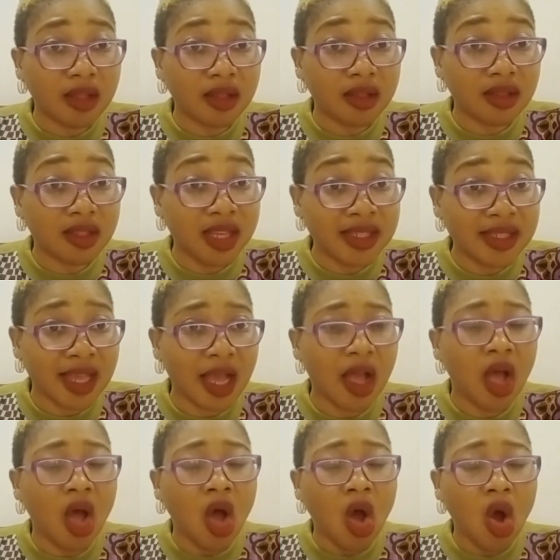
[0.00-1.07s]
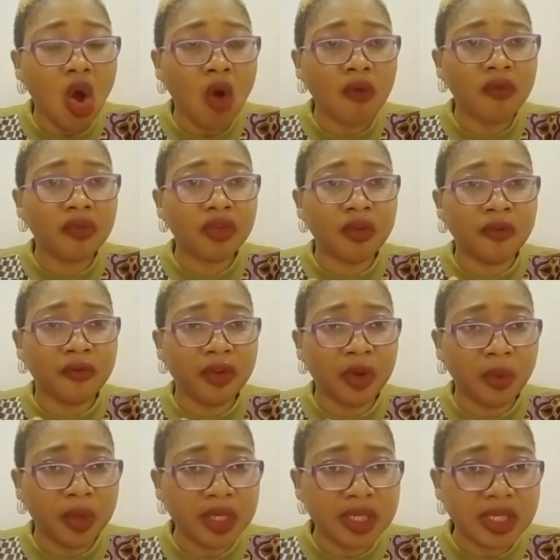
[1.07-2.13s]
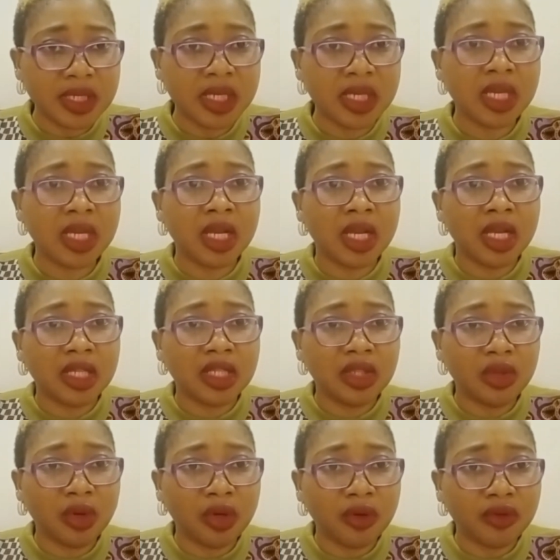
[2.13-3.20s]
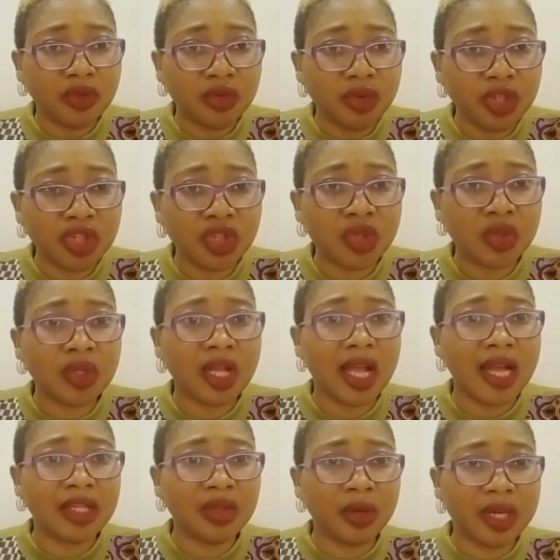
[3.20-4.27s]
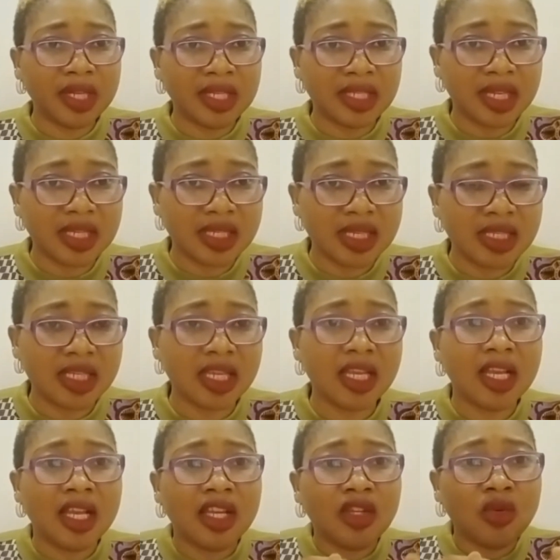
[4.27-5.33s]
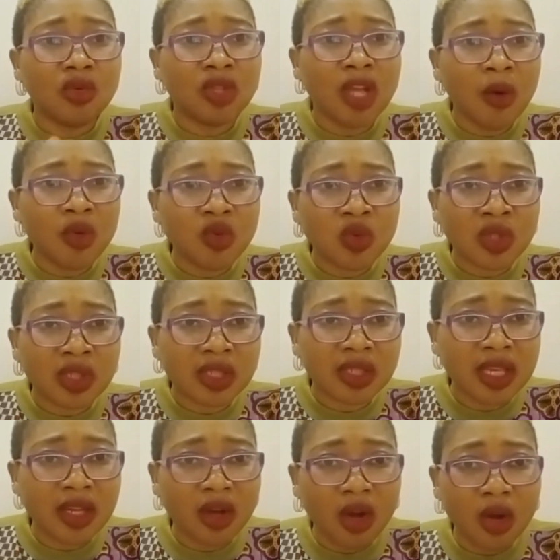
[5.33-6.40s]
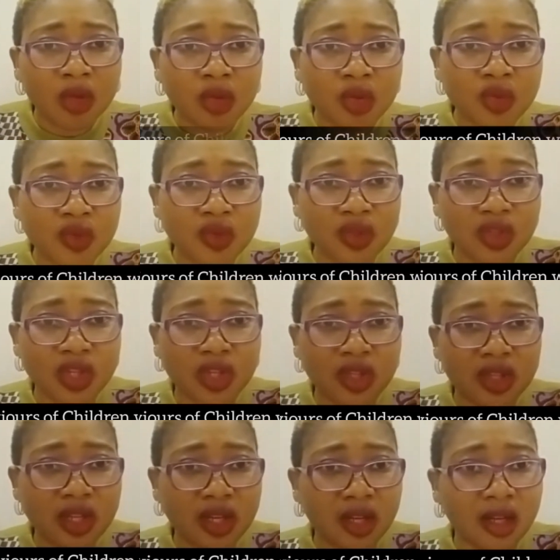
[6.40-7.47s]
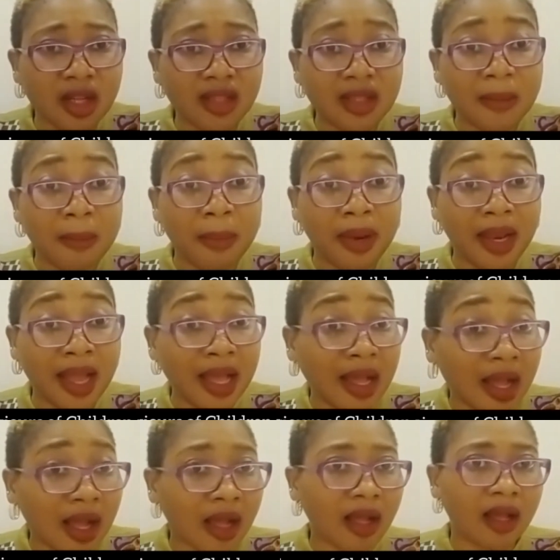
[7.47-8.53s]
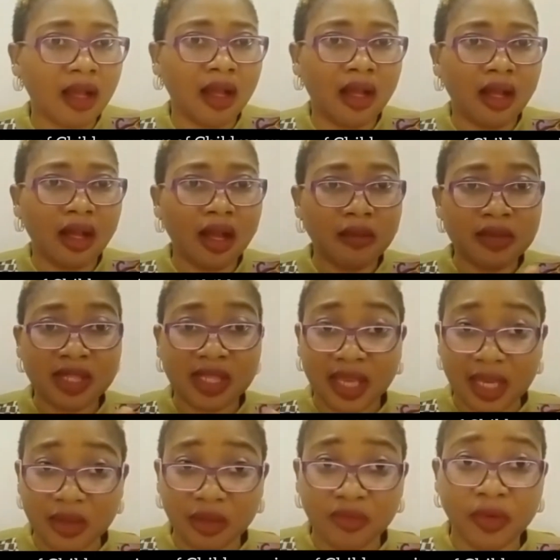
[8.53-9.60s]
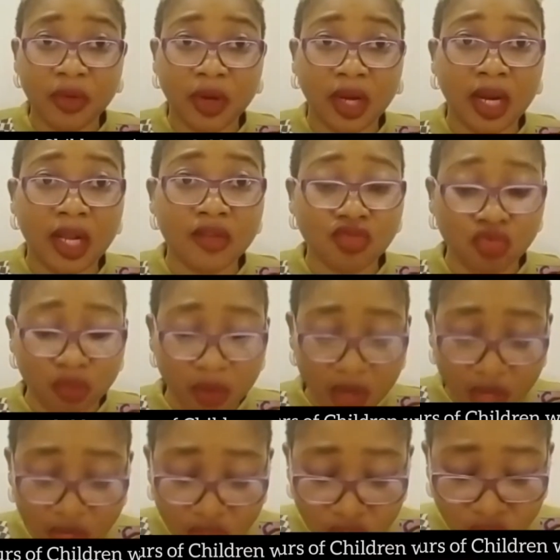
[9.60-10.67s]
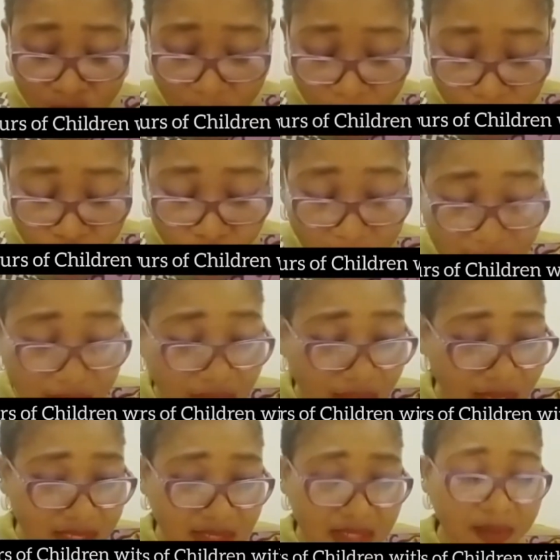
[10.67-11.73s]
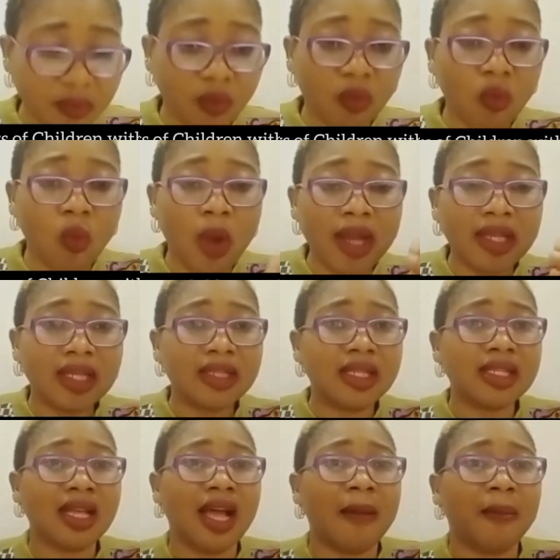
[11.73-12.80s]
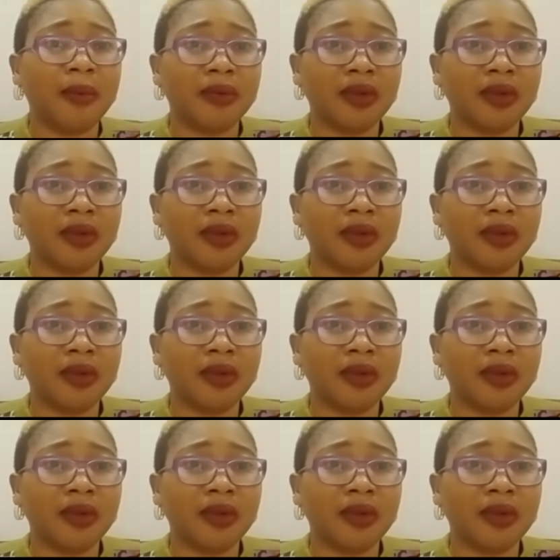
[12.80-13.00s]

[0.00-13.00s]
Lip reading: data of your frequency, your duration, and your intensity, you now want to take all those the blank schedule for your classroom. You now want to analyze them. When did this happen?